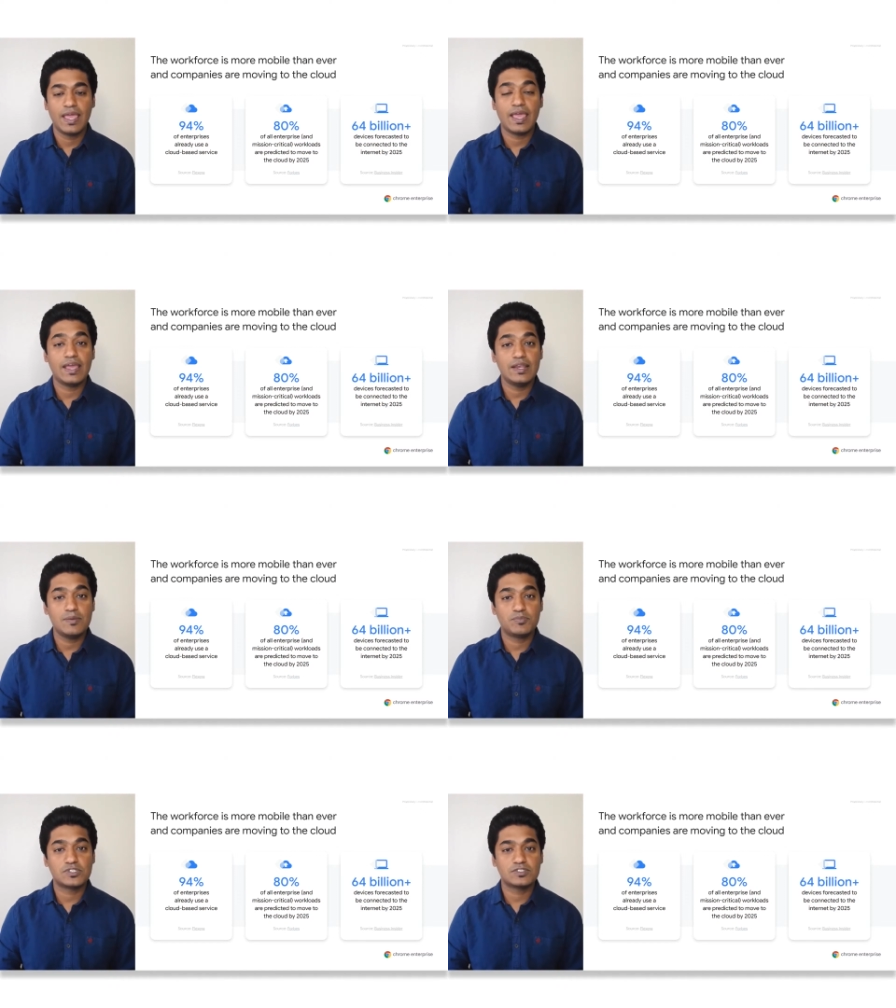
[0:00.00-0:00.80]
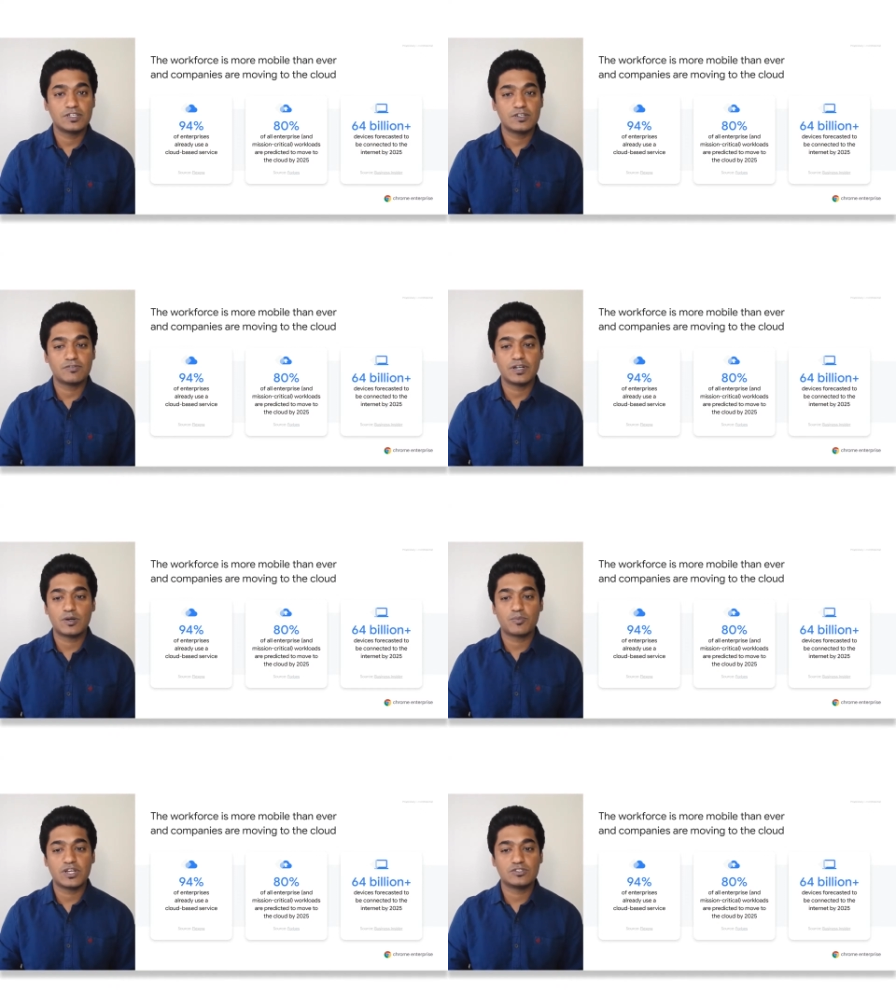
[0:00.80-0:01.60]
80% of
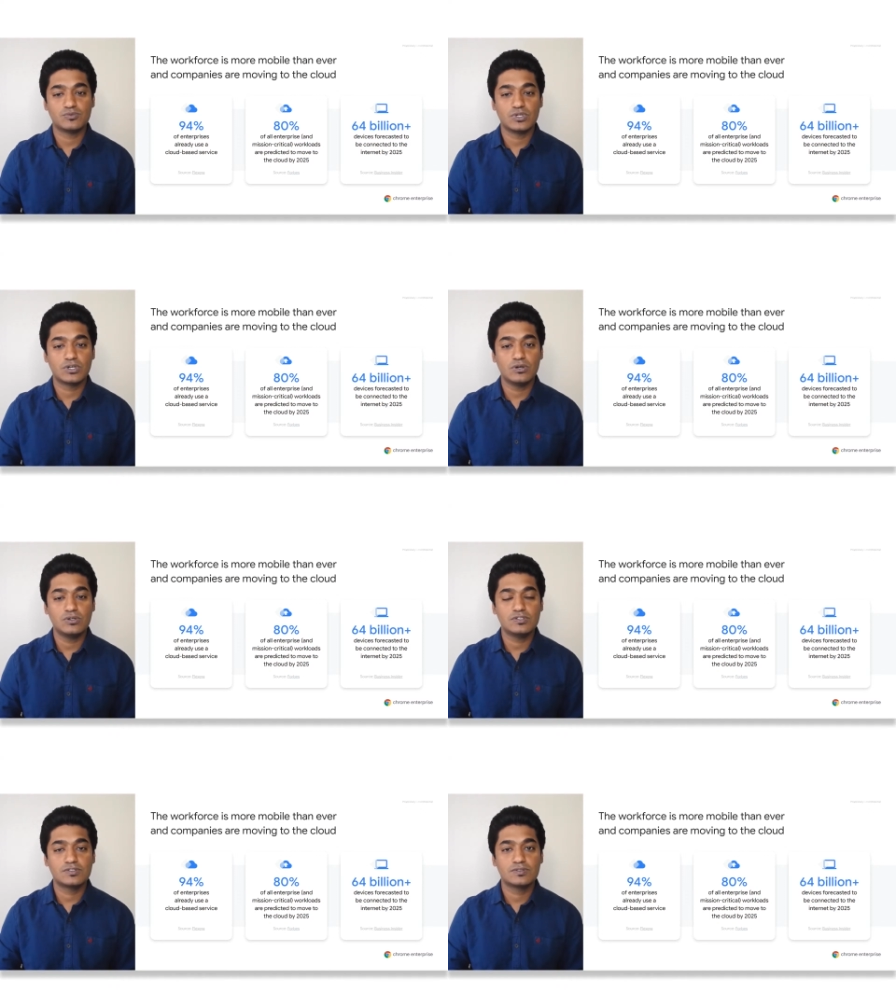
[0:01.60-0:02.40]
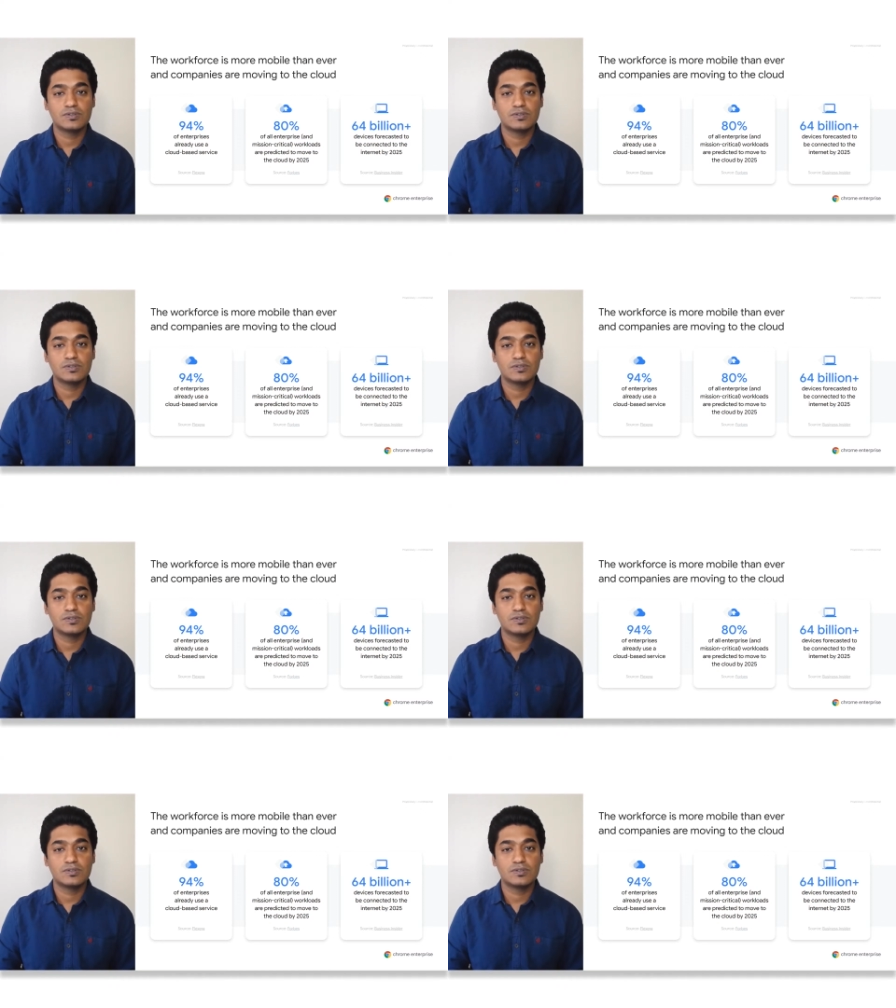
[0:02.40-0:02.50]
enterprise workloads